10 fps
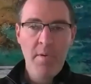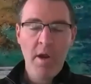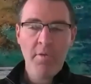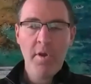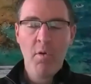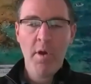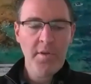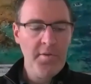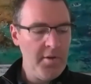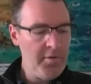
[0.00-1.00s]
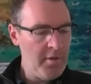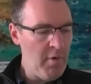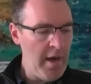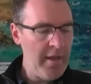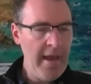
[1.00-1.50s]
going to the questions because I'd
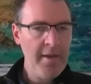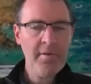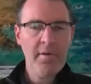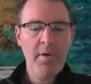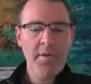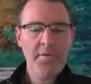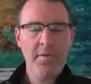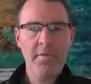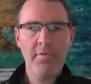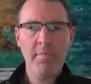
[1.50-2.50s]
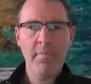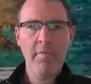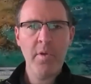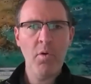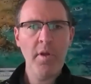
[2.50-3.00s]
rather answer questions from
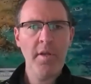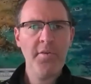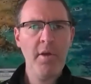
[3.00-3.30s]
the audience.